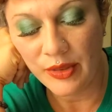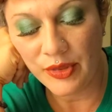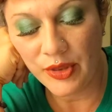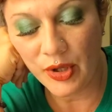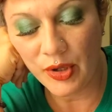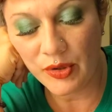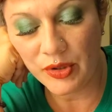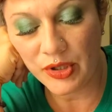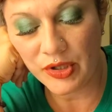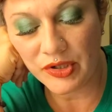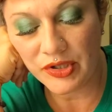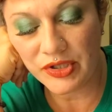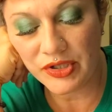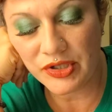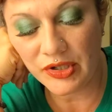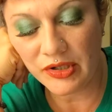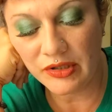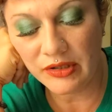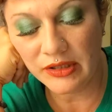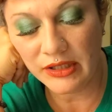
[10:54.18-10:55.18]
though you're
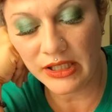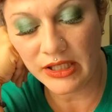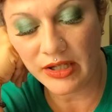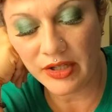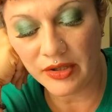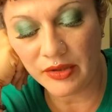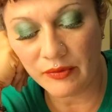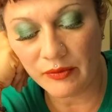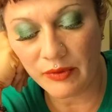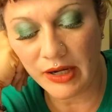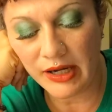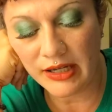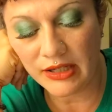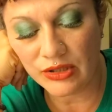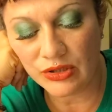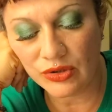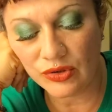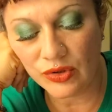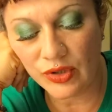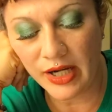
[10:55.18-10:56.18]
certainly on the right
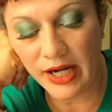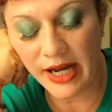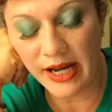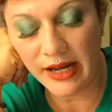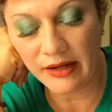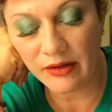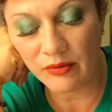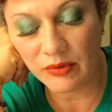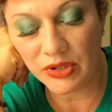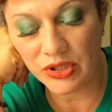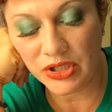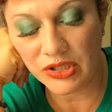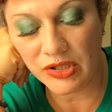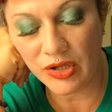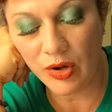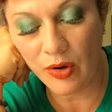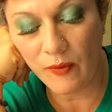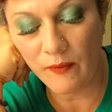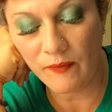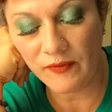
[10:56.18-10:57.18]
track, which is
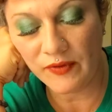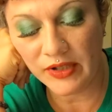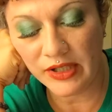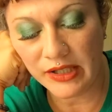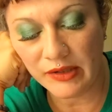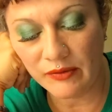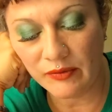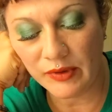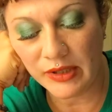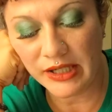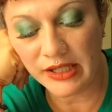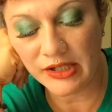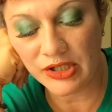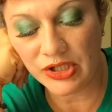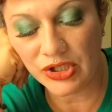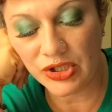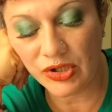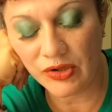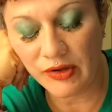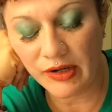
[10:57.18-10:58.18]
hopefully
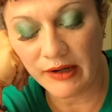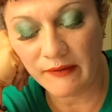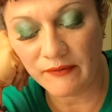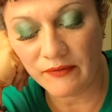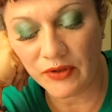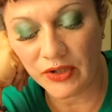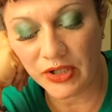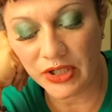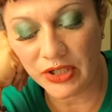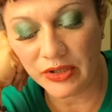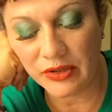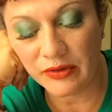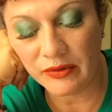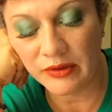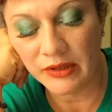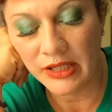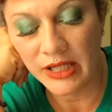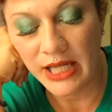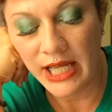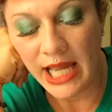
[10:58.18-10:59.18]
reassuring for you.
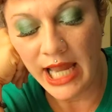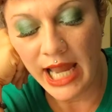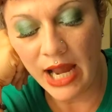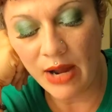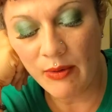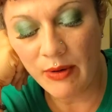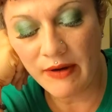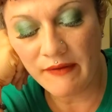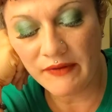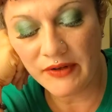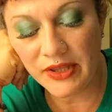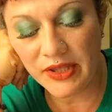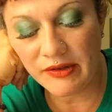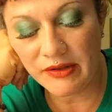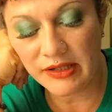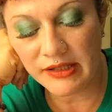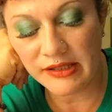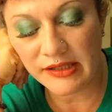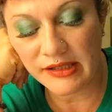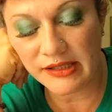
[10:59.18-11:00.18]
However, there
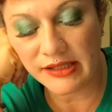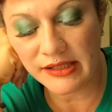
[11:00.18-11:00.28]
is a